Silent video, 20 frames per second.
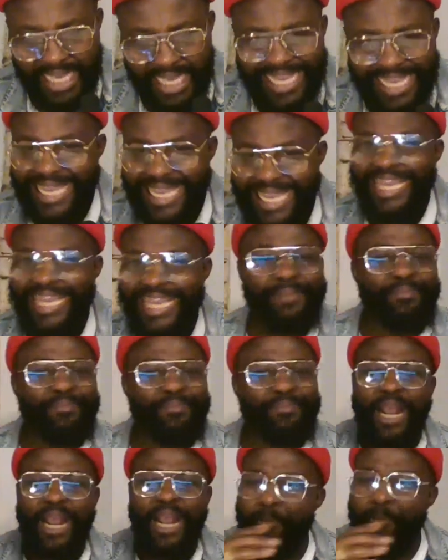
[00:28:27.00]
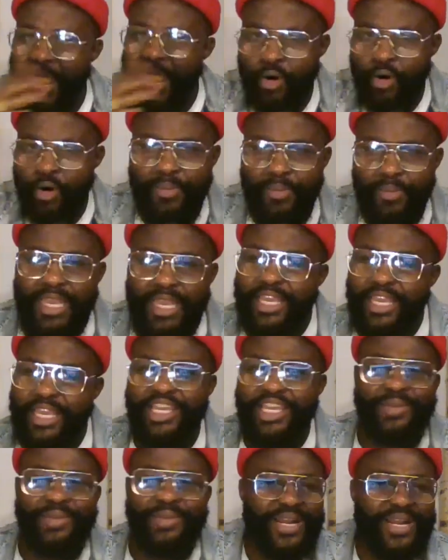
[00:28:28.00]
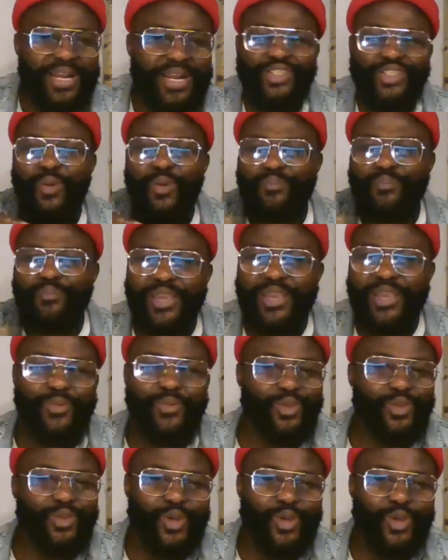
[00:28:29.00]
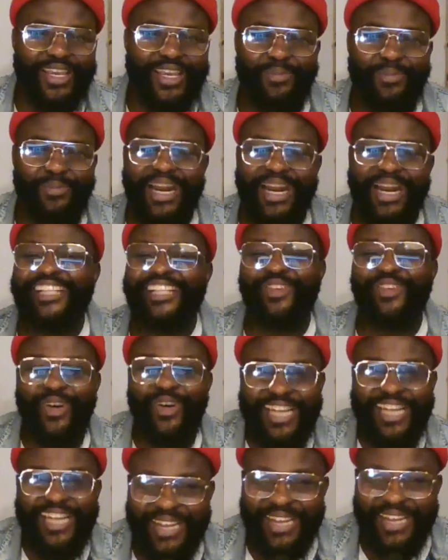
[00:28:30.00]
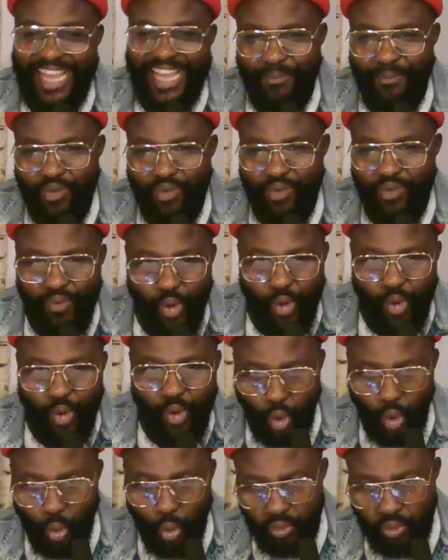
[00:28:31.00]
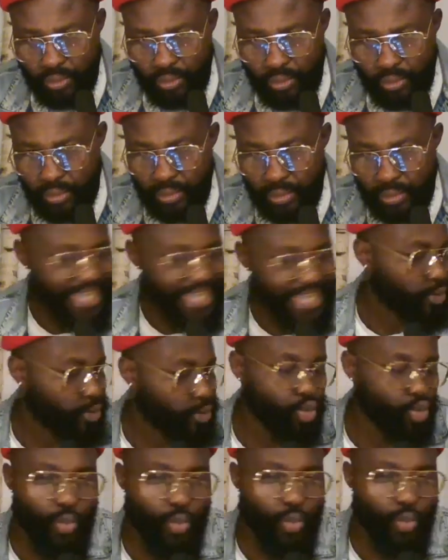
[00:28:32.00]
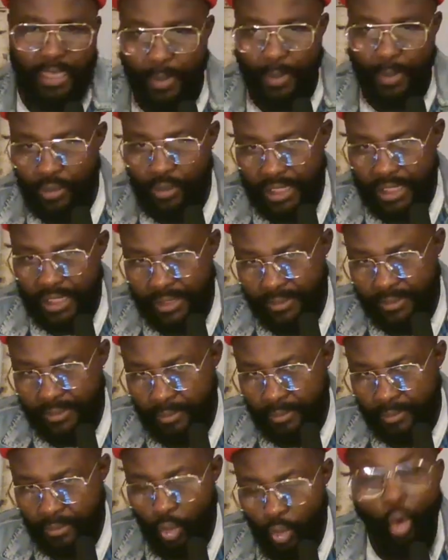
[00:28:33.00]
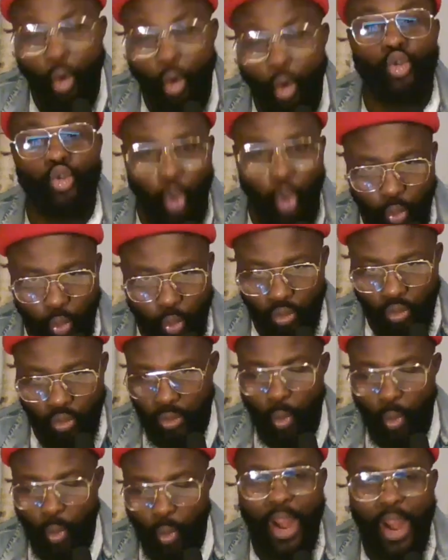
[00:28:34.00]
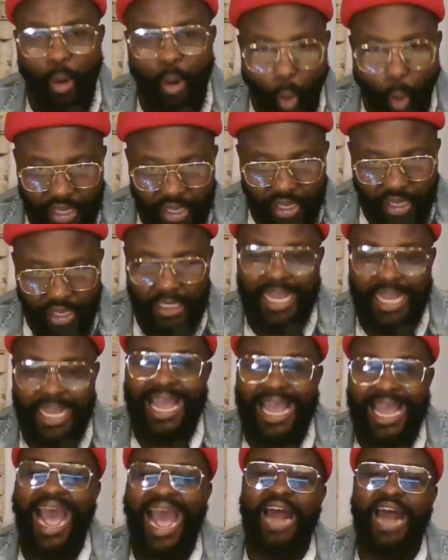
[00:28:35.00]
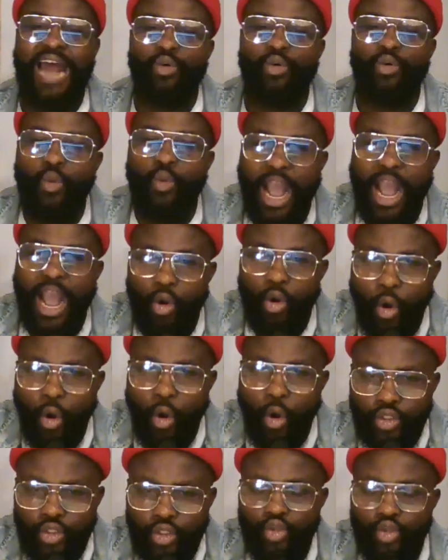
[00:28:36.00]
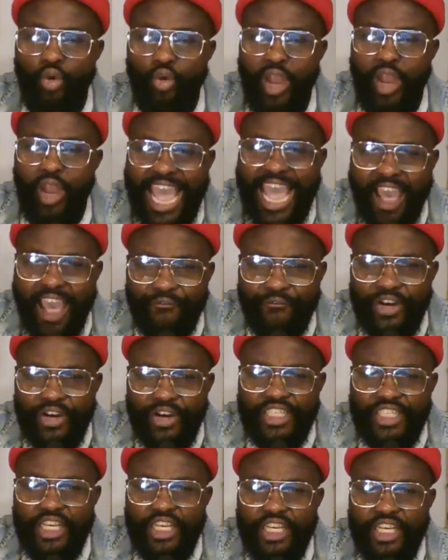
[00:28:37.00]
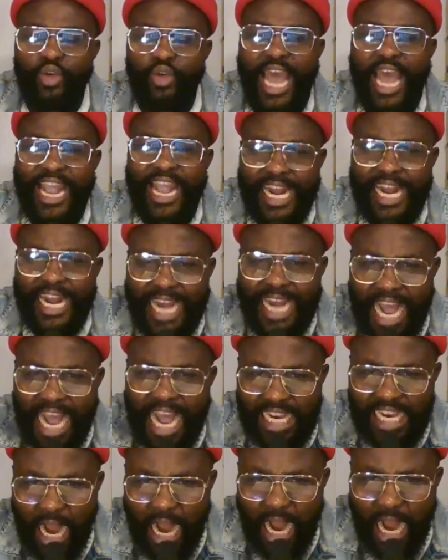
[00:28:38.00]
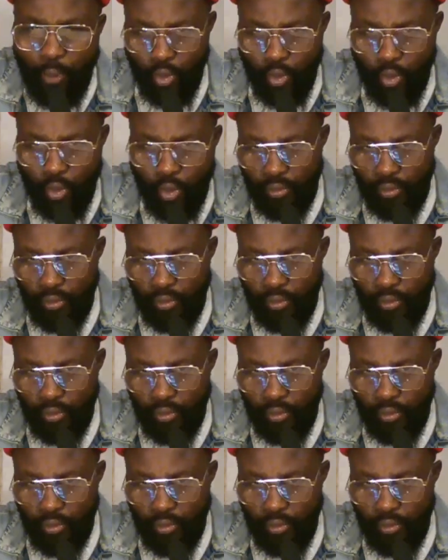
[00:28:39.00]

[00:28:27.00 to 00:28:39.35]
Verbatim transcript: He blackmailed me. He brings some people talking, but I told them there's no two ways about it. We are walking and we are going to every single day. I got now grab on.